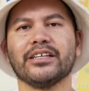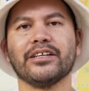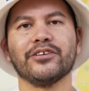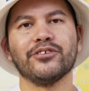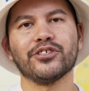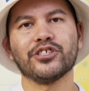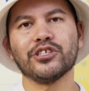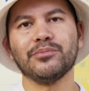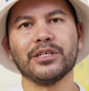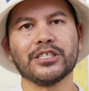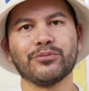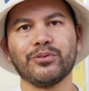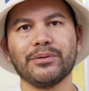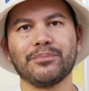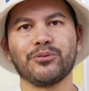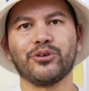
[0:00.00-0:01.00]
a little too much
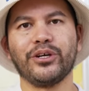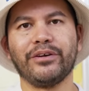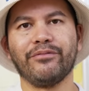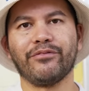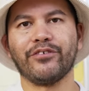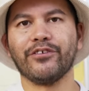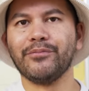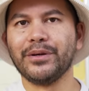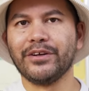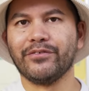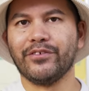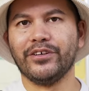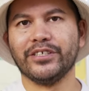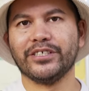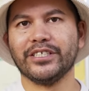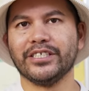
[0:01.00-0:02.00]
whipped cream for me
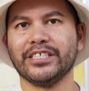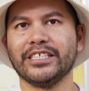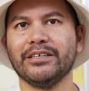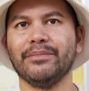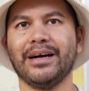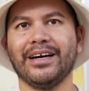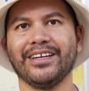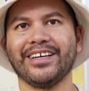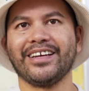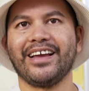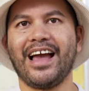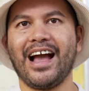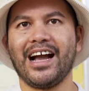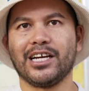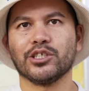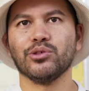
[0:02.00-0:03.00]
versus the amount of
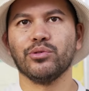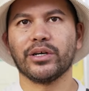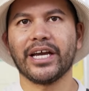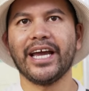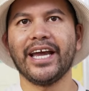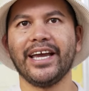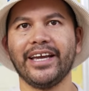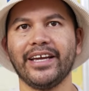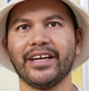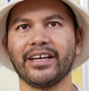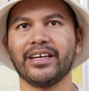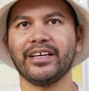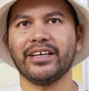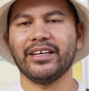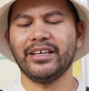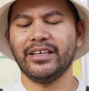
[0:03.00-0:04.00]
actual cake.
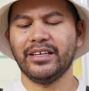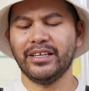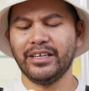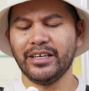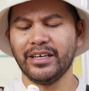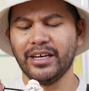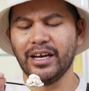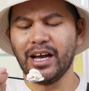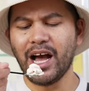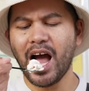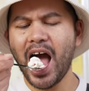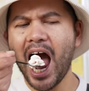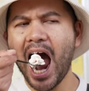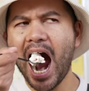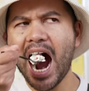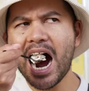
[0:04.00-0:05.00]
Yeah. Yeah.
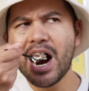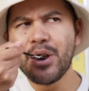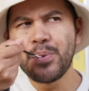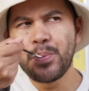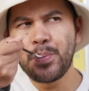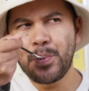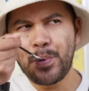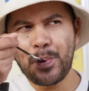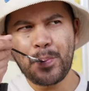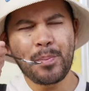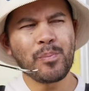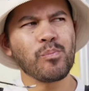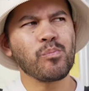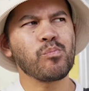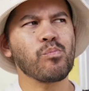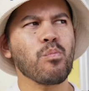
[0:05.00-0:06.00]

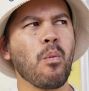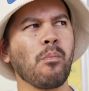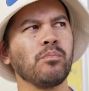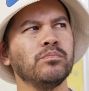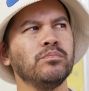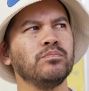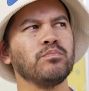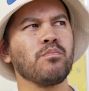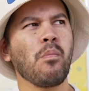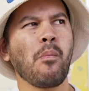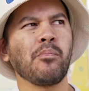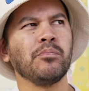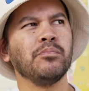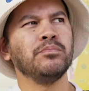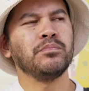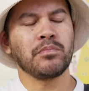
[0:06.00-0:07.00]
I guess when I think
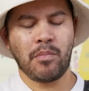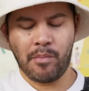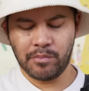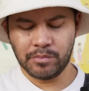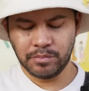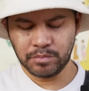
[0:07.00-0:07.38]
of like